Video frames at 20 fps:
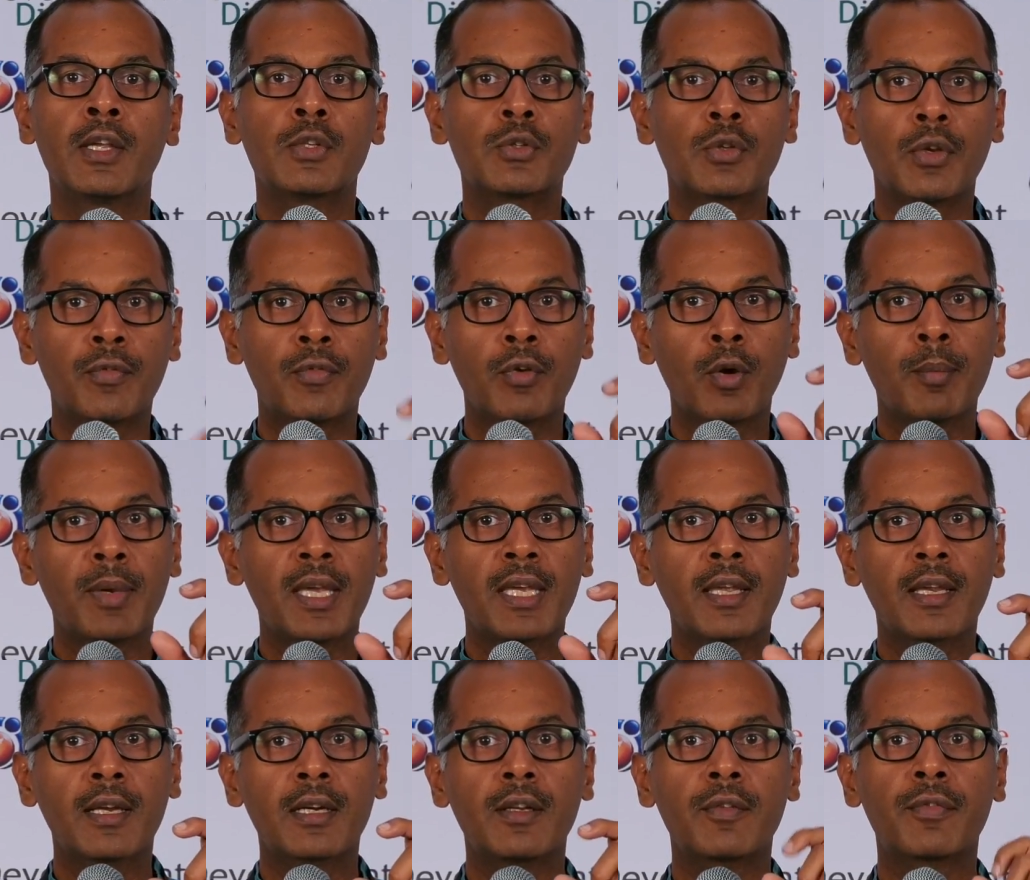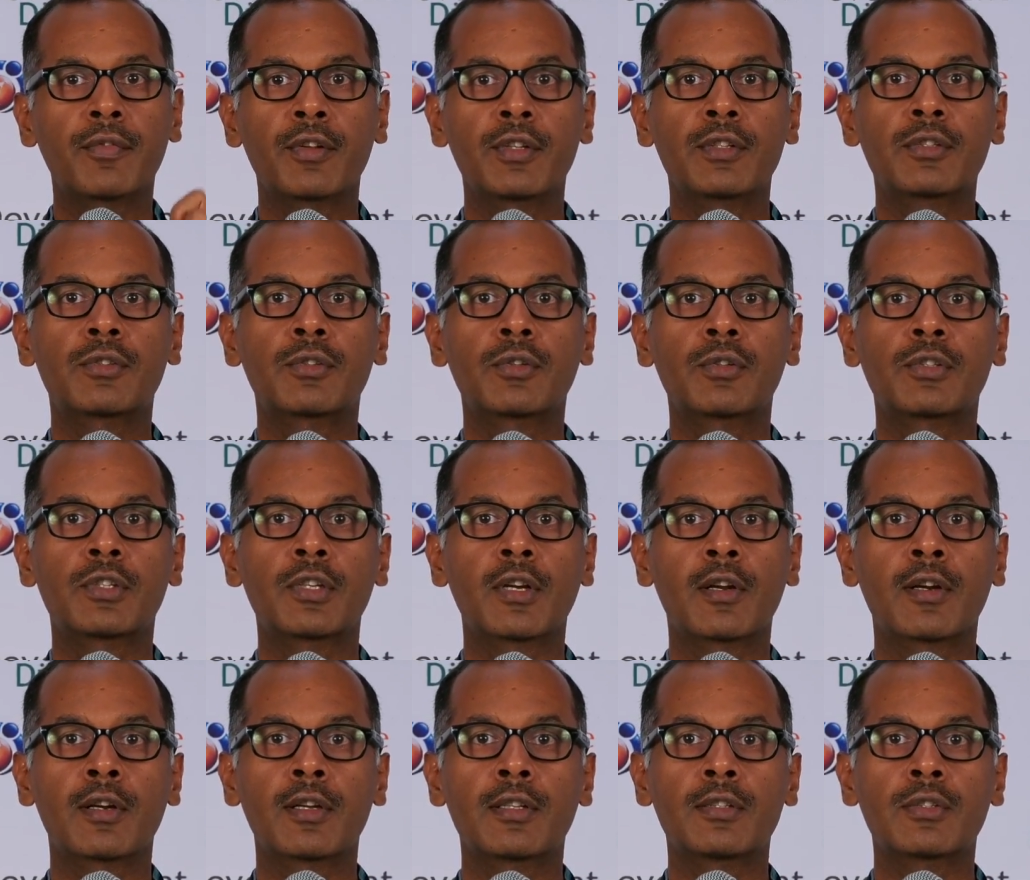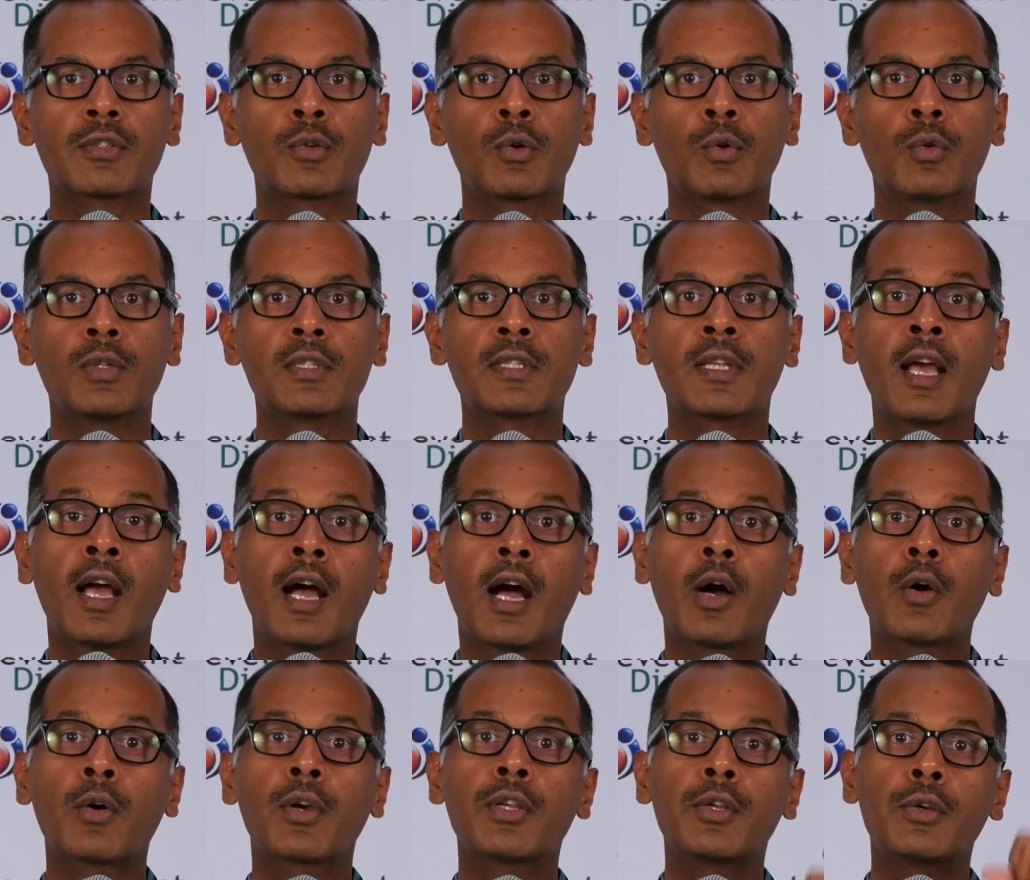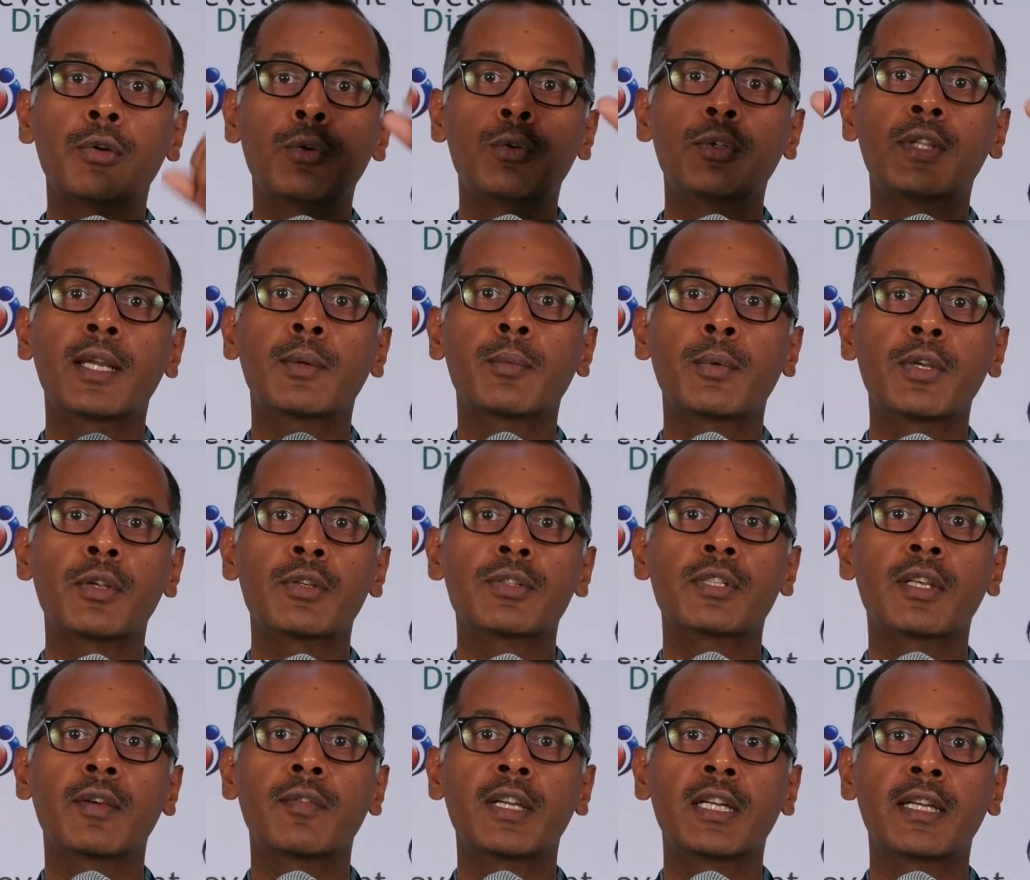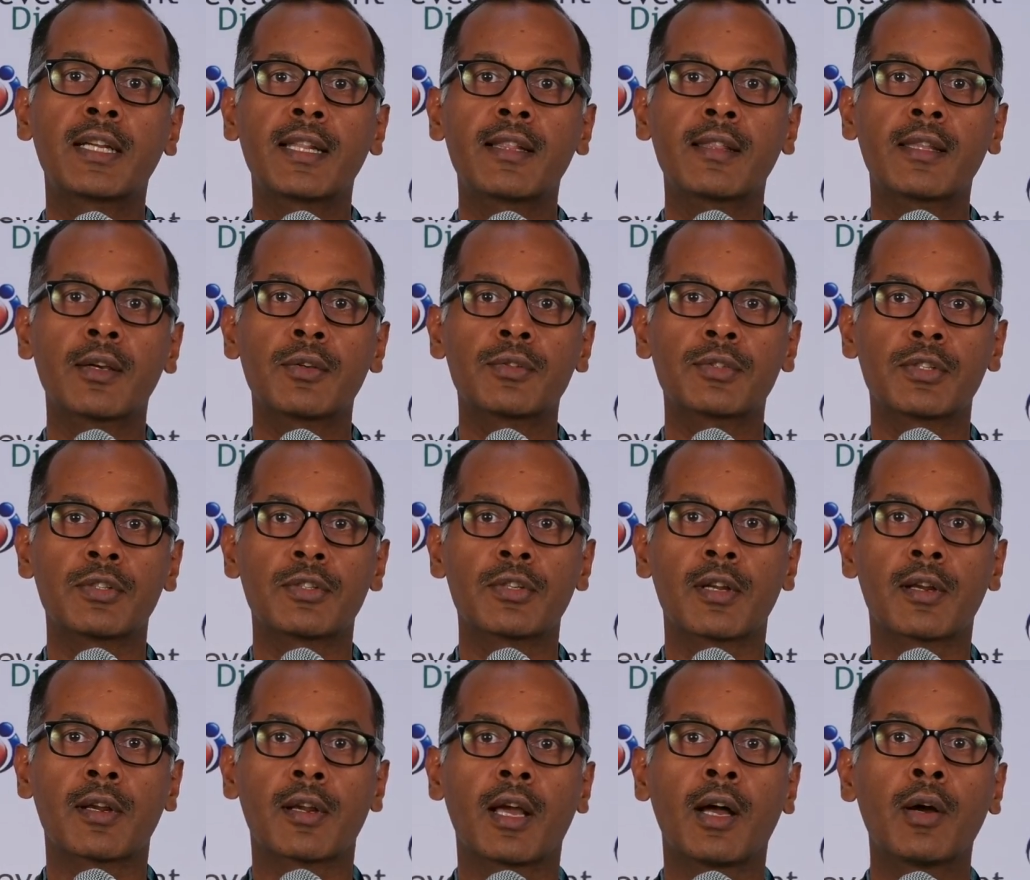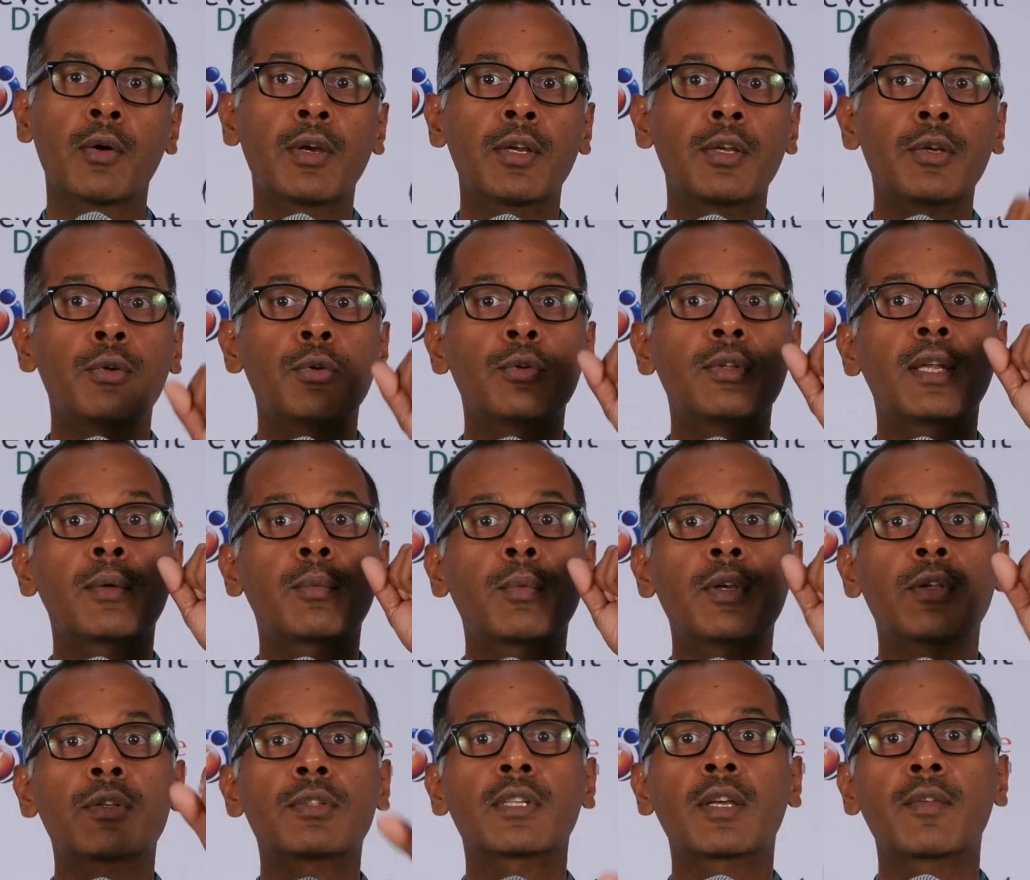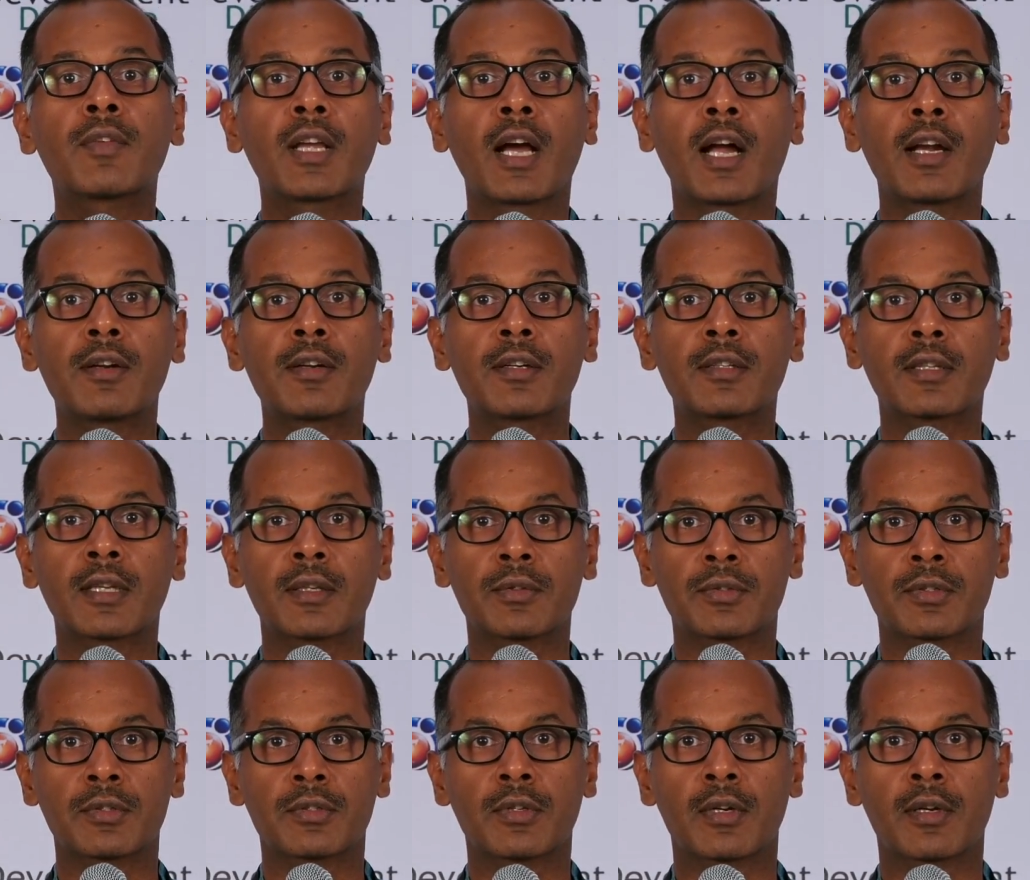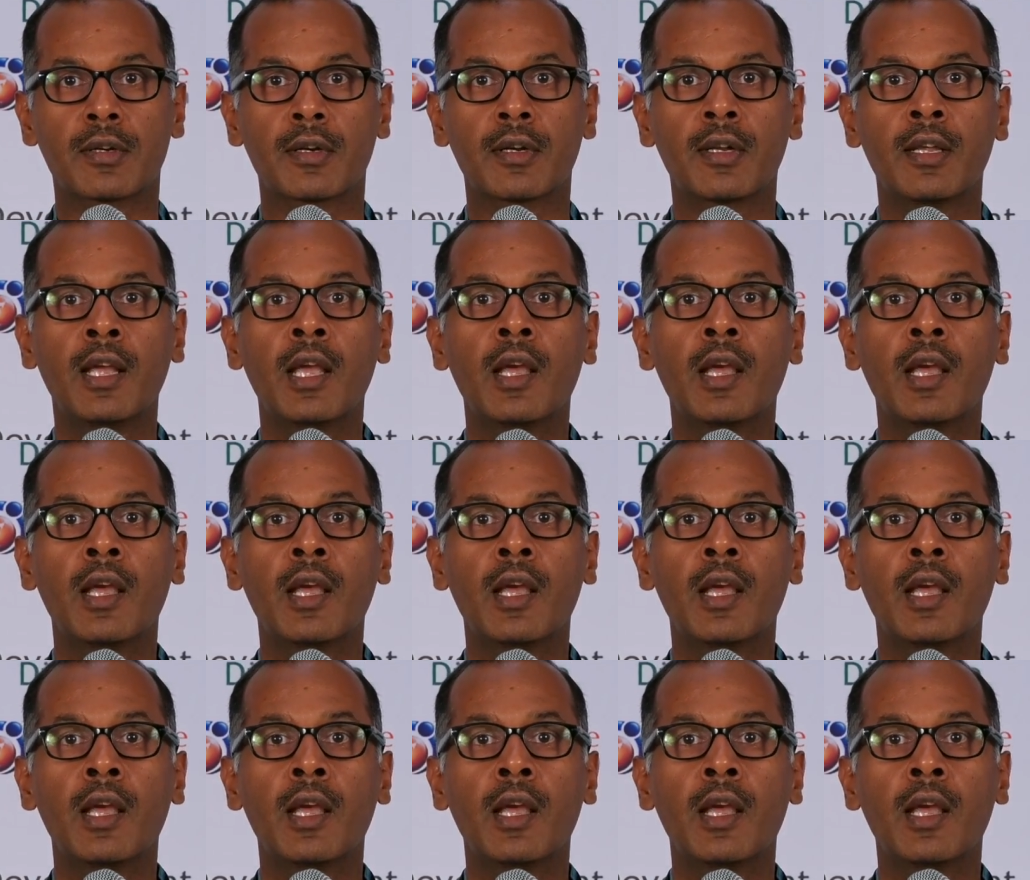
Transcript: So if you're making a difference to children in schools, how can you do that when you're serving 10,000 children? How can you do that when you're serving 100,000 children?